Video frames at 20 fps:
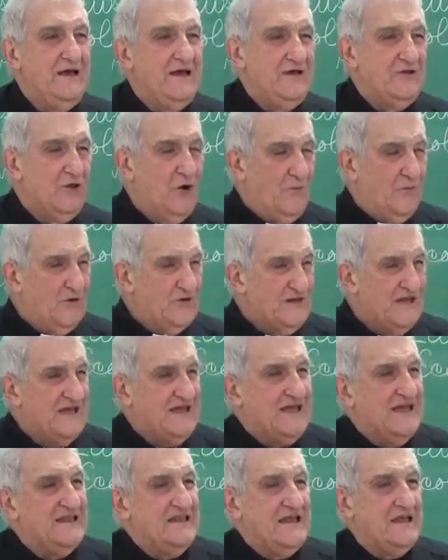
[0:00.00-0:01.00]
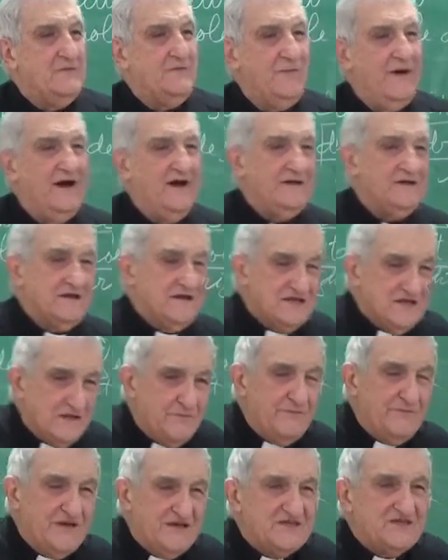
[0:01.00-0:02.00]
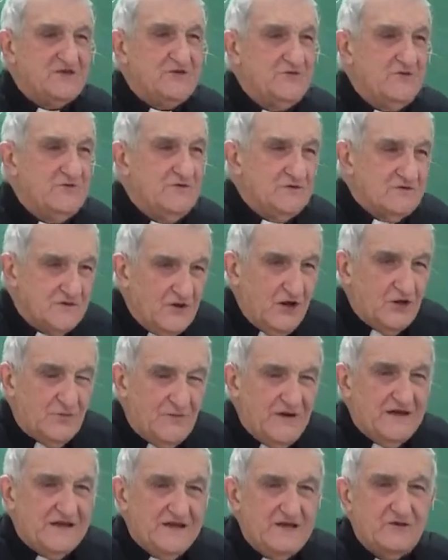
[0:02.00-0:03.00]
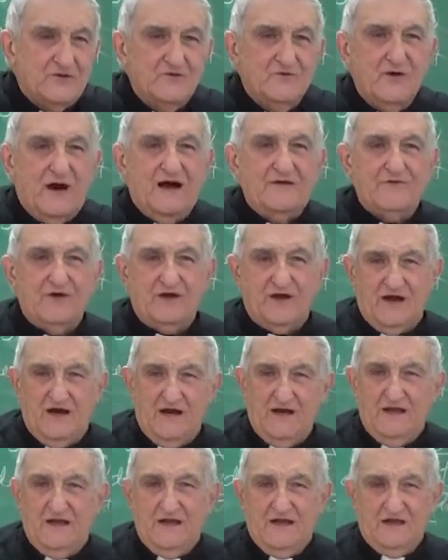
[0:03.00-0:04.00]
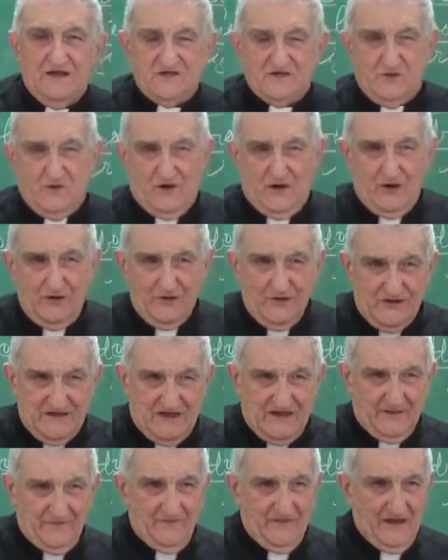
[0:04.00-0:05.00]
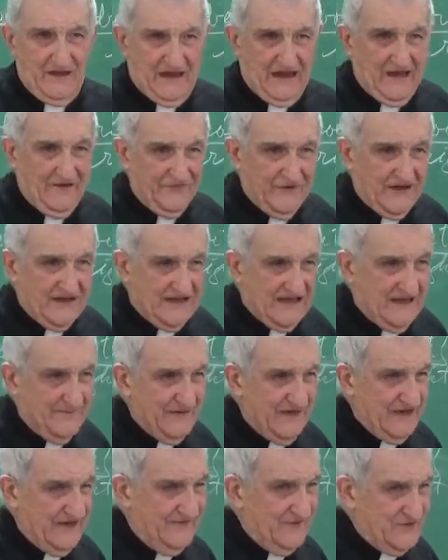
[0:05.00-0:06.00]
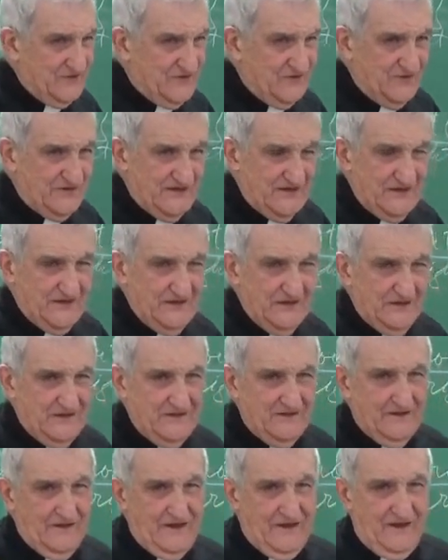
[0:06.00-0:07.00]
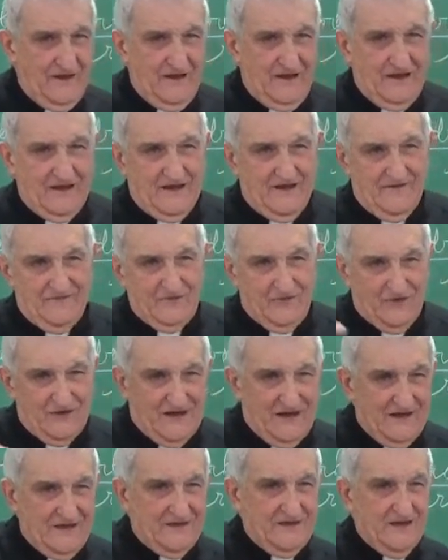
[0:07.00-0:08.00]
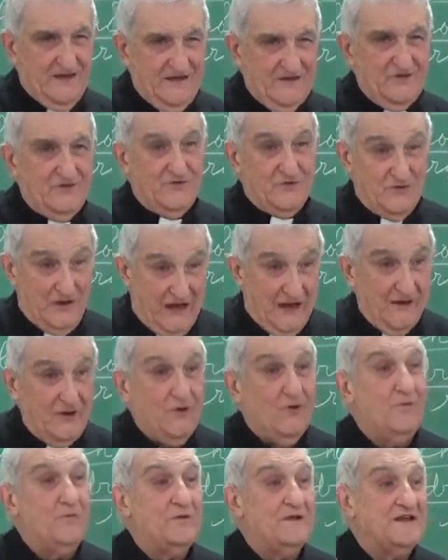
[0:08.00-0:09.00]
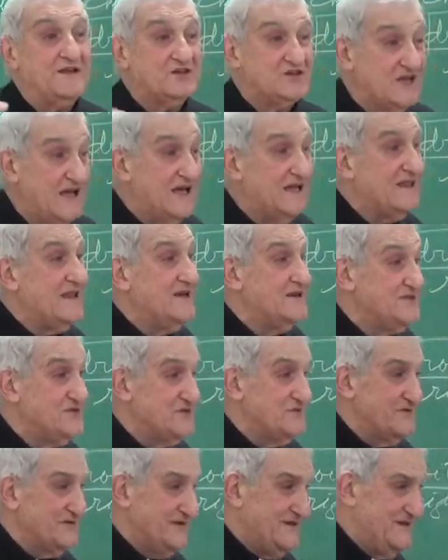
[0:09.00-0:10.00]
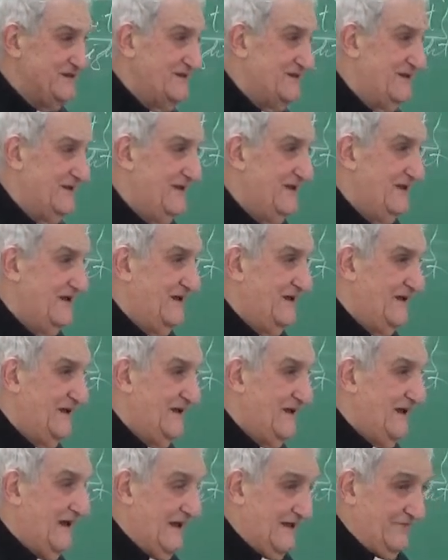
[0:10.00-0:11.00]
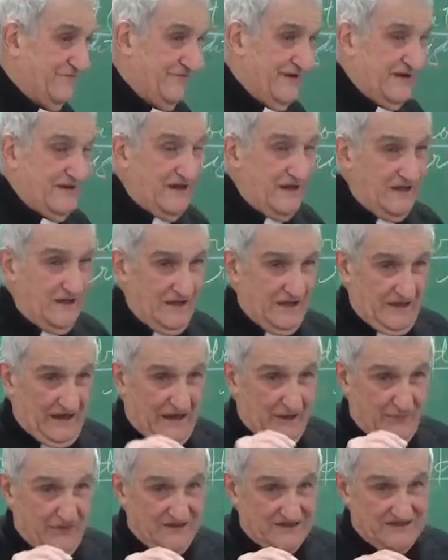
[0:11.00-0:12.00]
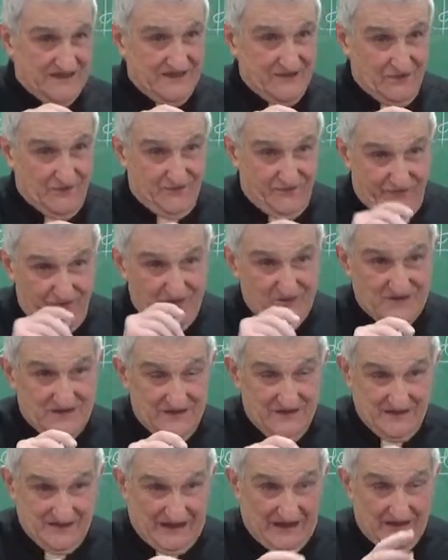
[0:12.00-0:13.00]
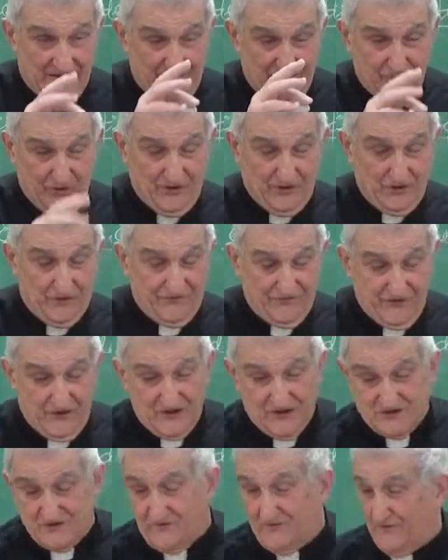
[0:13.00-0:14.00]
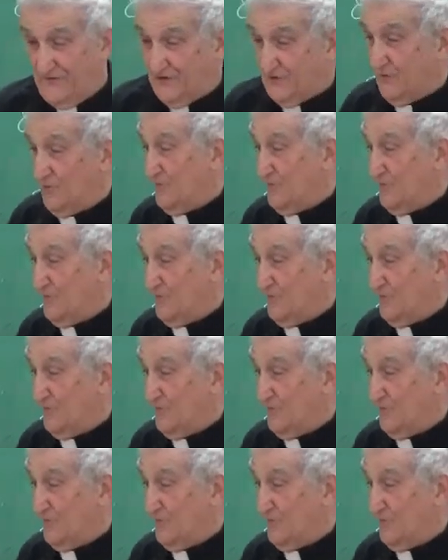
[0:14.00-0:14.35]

nobody can impede you normally to have a car. So all the time, every time I have a duty, I have the right to accomplish that duty. In fact, I will say the first, and the philosopher who